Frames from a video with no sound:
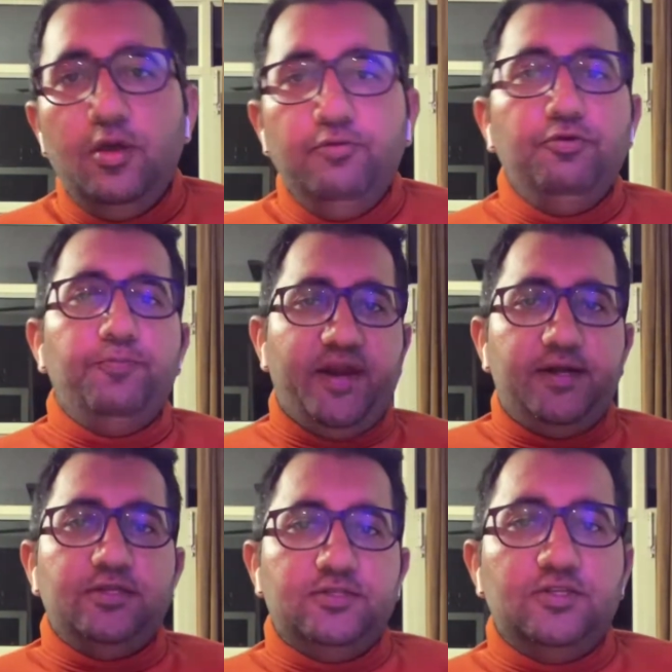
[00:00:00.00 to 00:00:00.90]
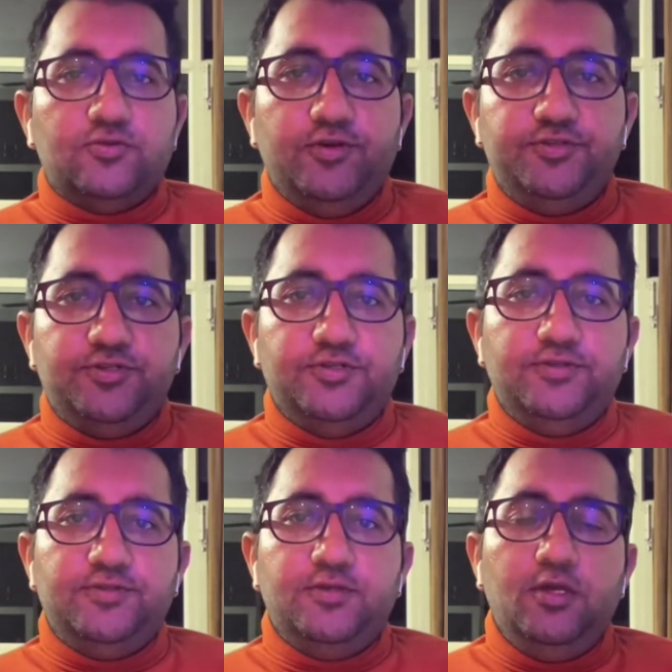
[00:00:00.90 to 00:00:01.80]
if you practice these
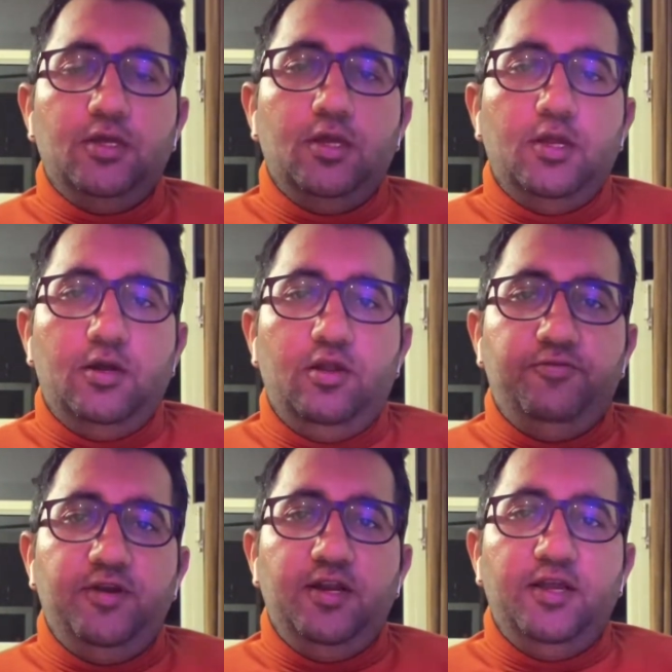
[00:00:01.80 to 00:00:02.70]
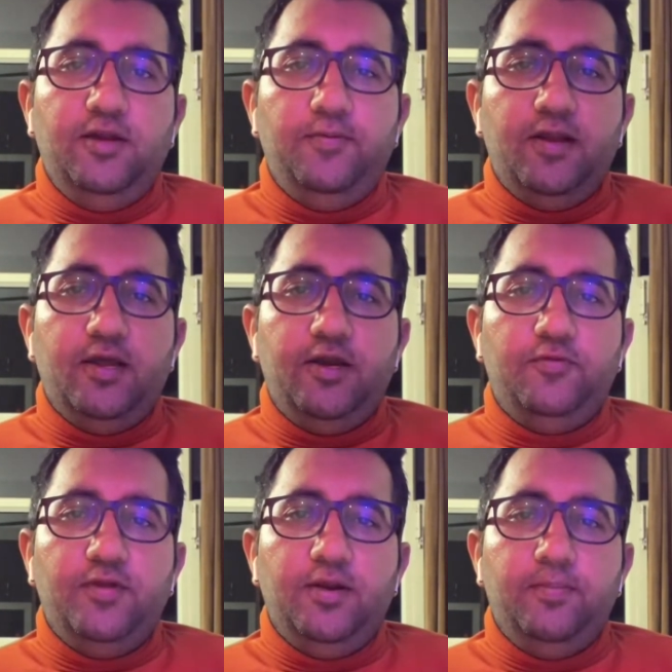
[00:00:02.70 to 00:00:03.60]
questions definitely it will it
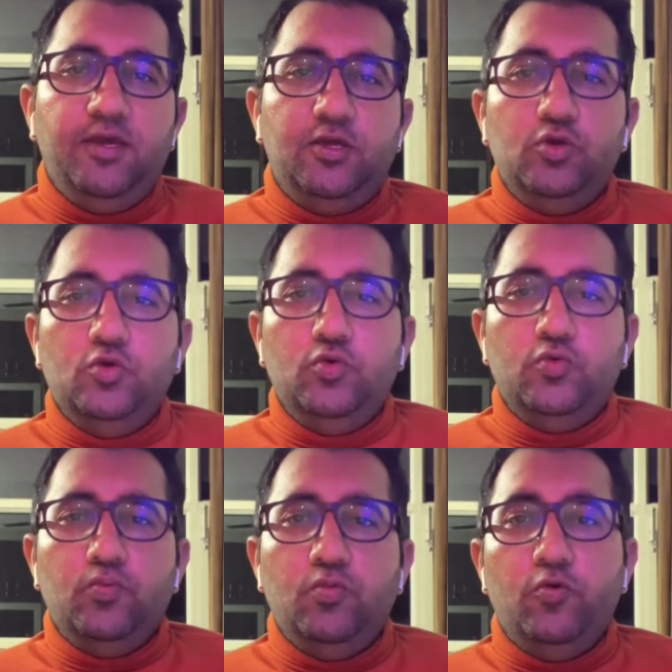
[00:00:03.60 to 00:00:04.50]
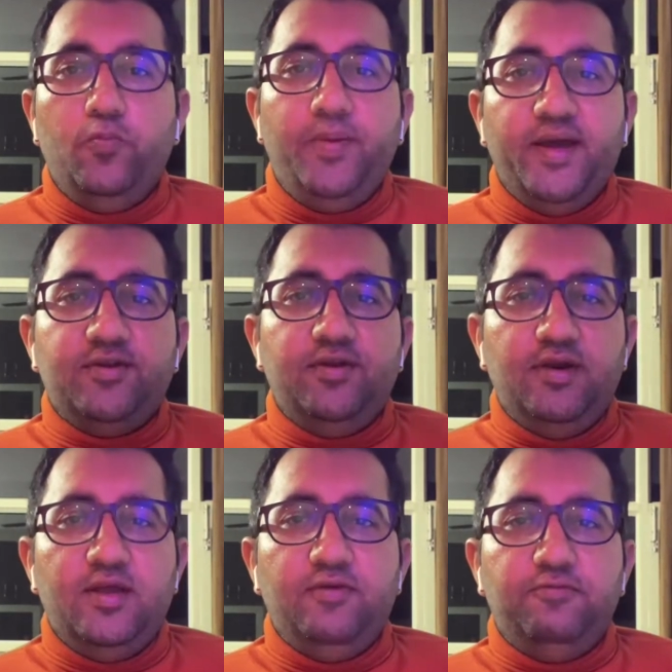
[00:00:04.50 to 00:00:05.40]
will make you more better in
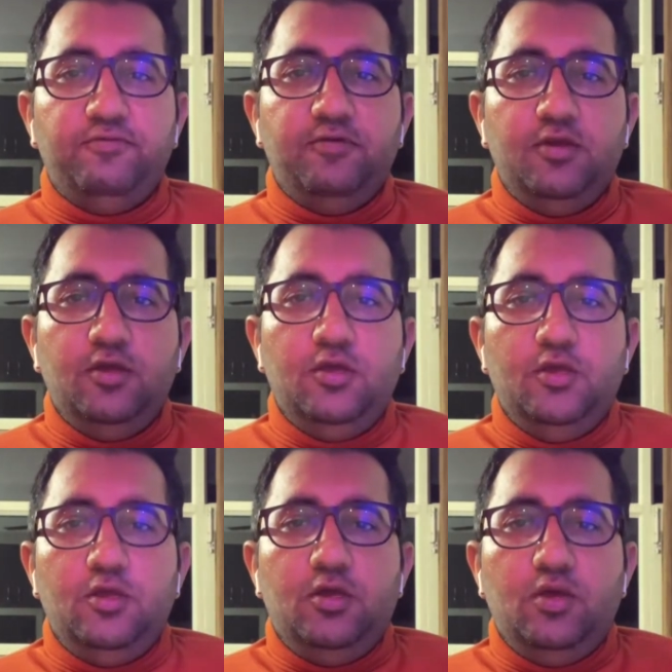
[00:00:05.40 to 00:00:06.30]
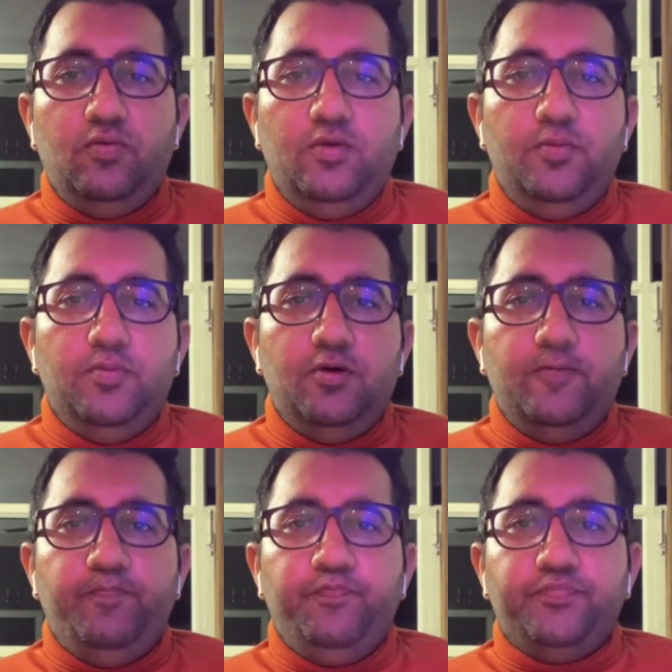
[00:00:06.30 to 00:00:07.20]
life it will
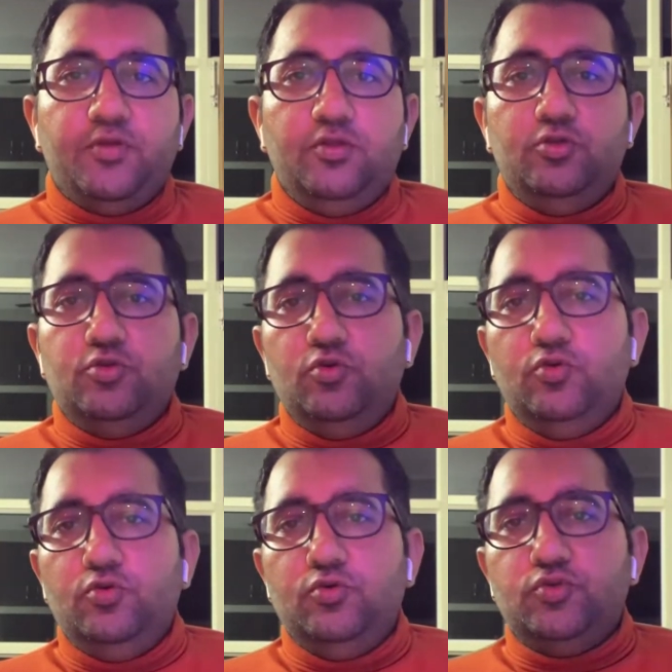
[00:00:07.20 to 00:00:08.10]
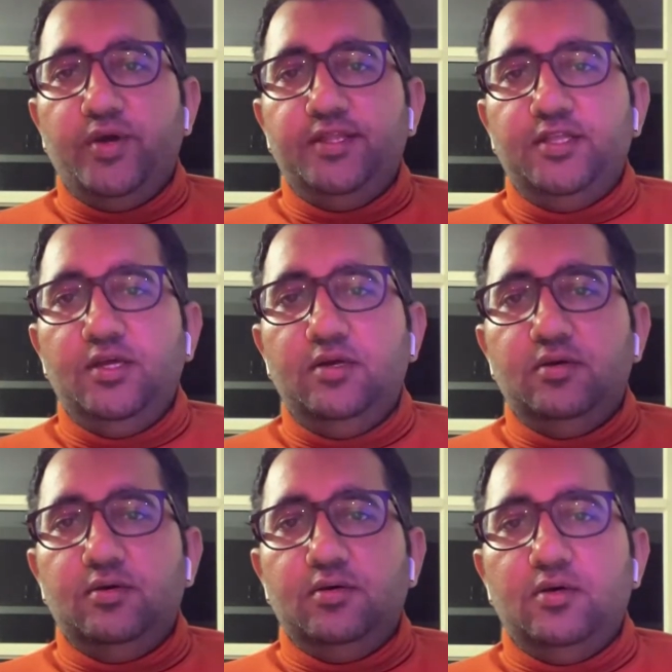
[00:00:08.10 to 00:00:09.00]
um so so i think
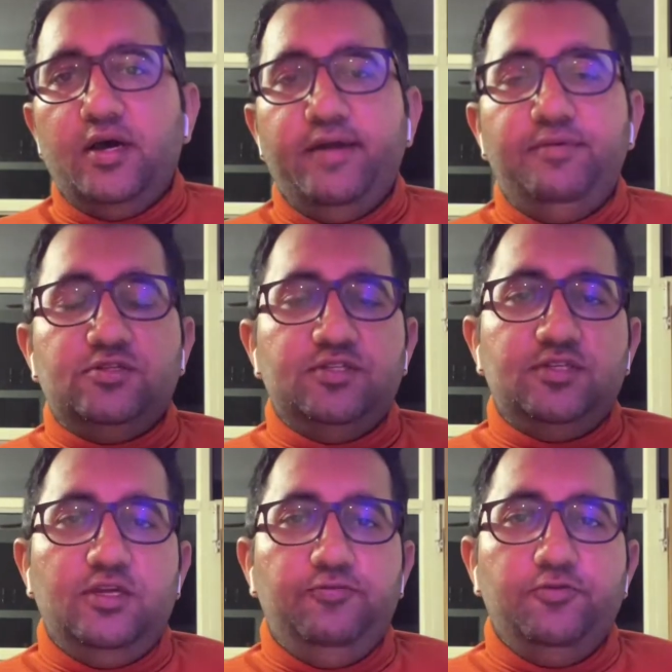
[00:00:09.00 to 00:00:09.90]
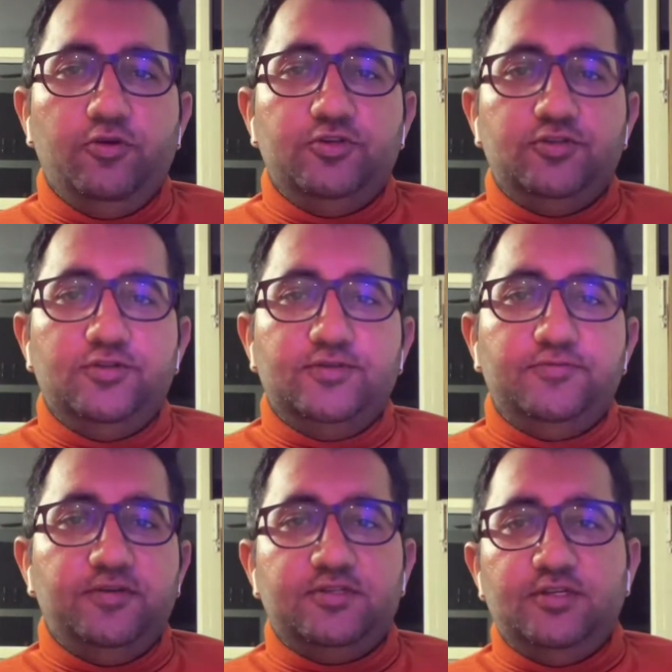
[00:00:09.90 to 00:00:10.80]
uh, i have discussed a few questions
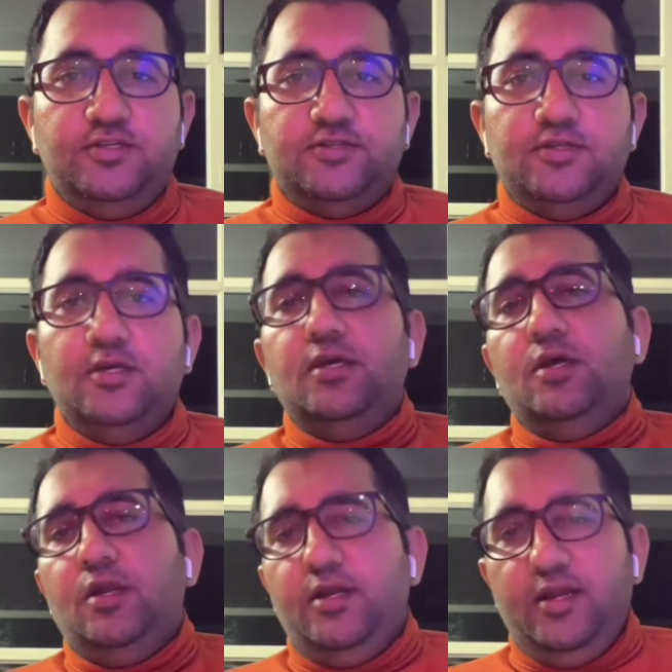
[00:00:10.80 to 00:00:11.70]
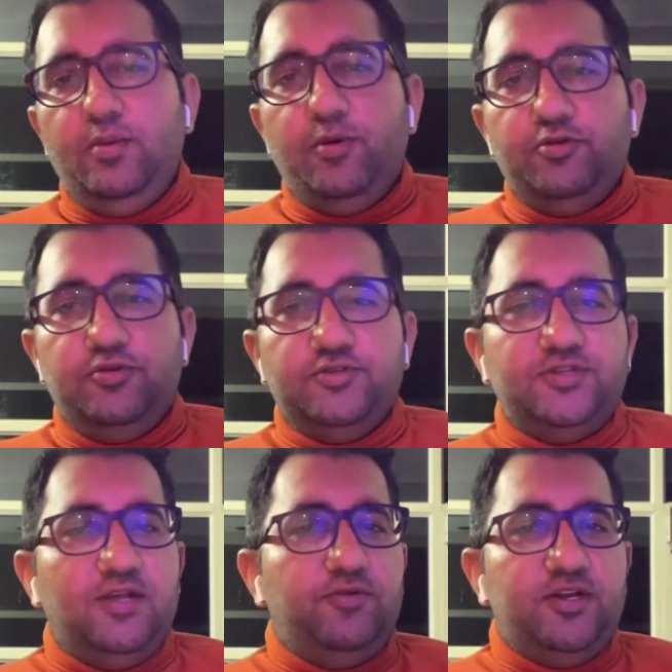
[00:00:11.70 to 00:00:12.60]
first is tell you about
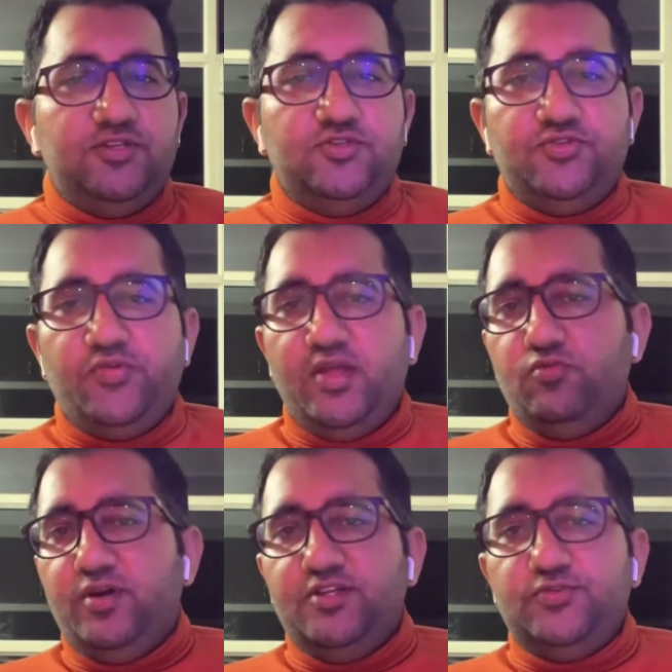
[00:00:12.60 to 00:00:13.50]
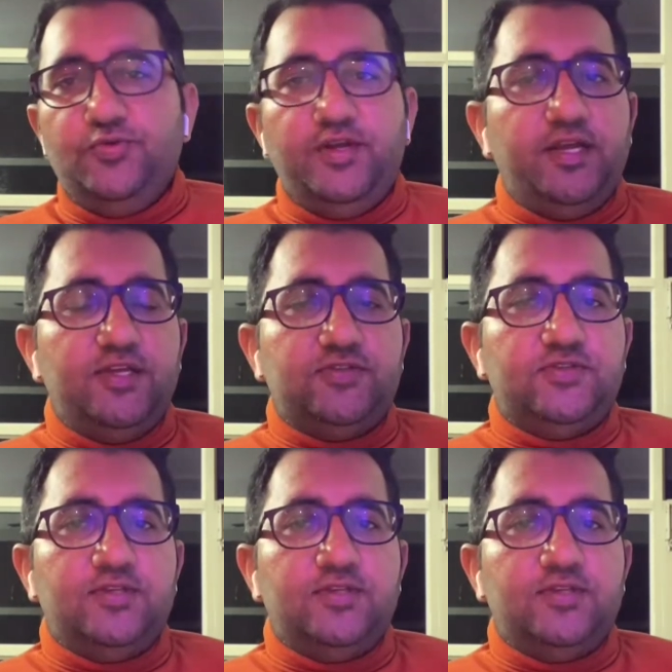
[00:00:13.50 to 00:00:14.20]
yourself what is strength what is weakness